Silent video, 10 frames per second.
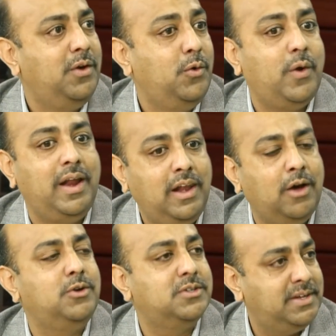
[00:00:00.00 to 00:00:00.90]
who I
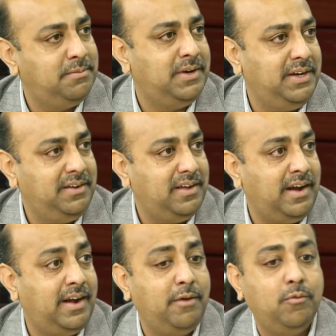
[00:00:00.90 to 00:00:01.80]
love to send money,
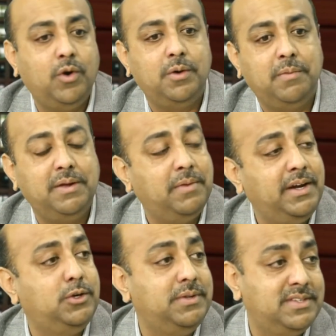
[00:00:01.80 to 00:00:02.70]
and I want my money
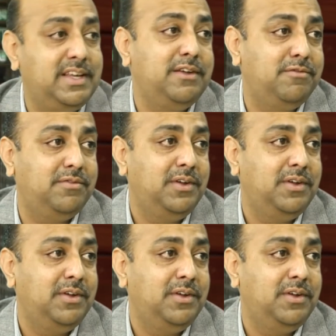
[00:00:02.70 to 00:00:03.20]
to be safe.